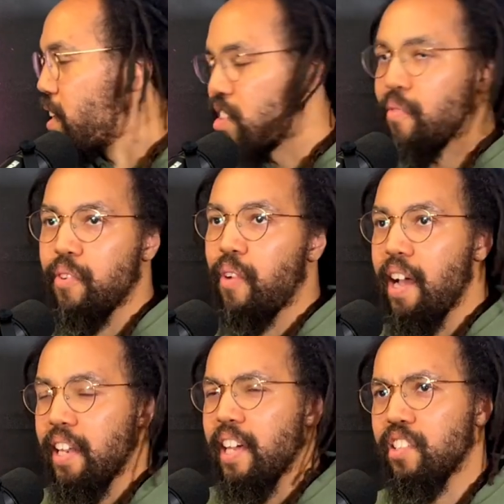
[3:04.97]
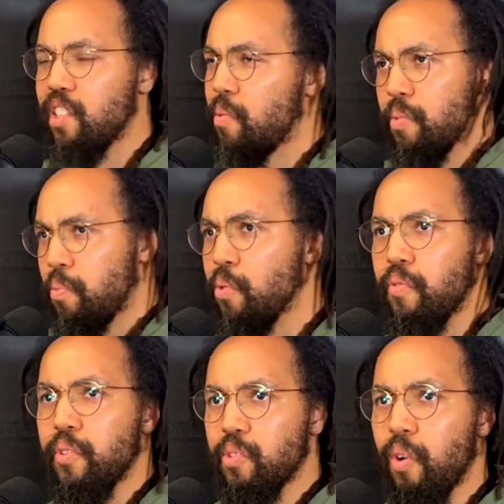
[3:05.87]
make something, right? And it is, and it's
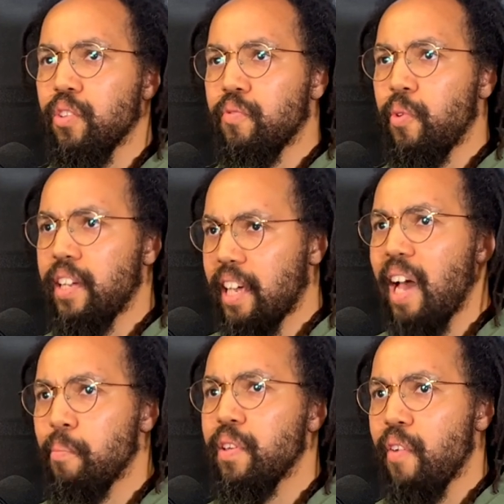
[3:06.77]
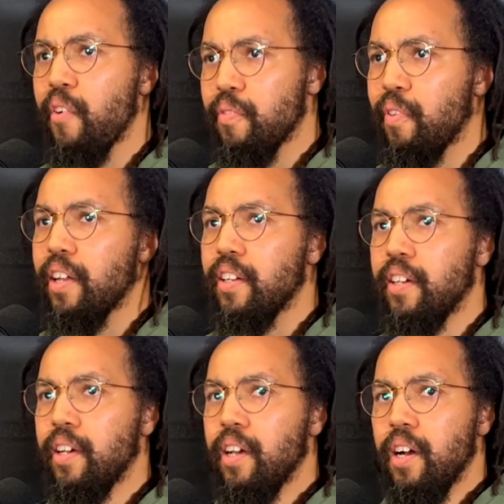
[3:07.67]
beautiful and it's wonderful and it can be very fun.
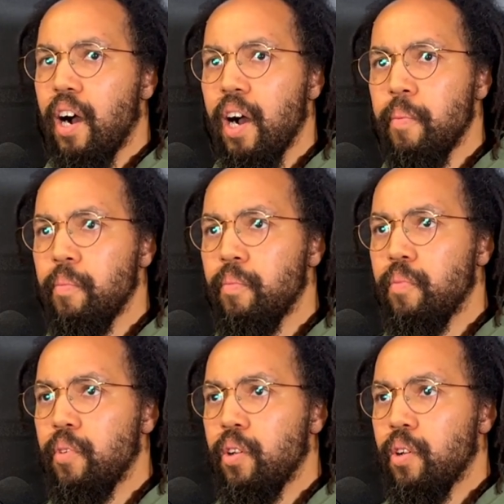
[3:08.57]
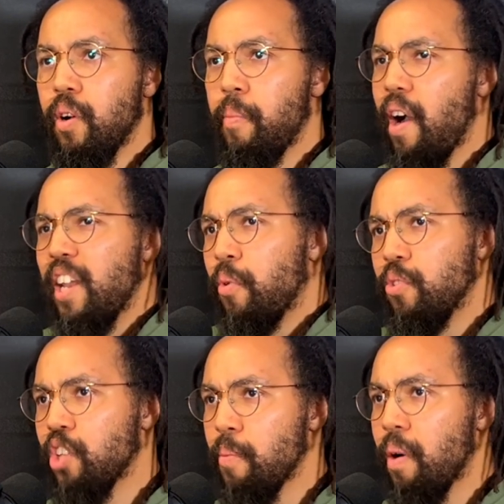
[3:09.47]
But anyone
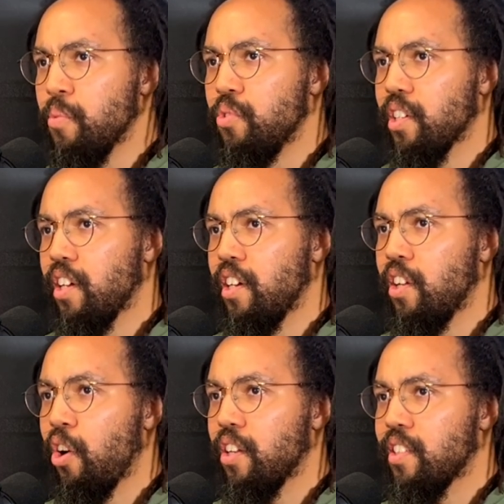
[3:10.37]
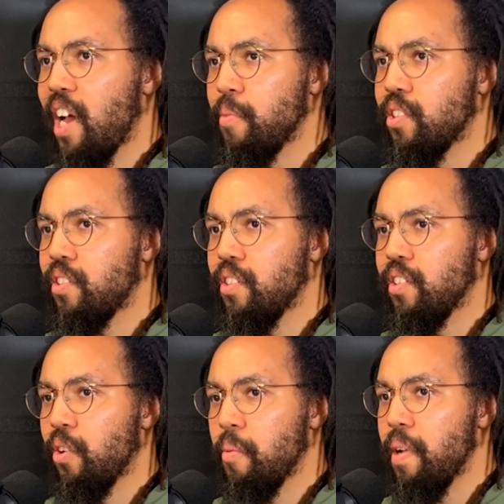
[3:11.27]
who's heard my music a lot of the time is,
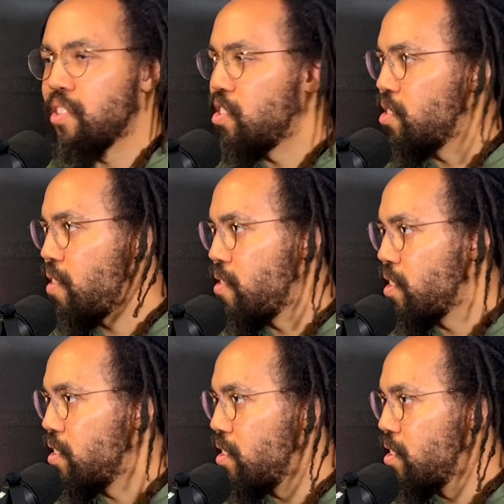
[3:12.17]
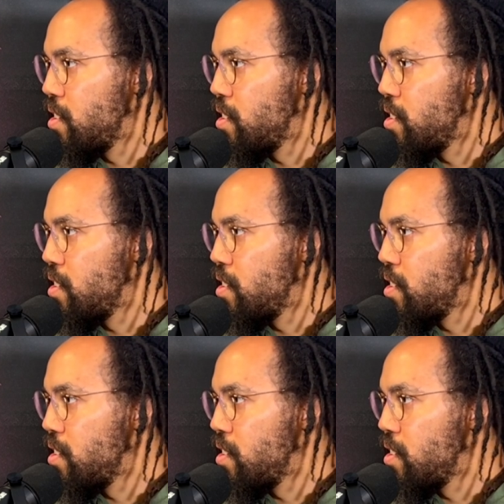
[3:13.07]
you know, the message is very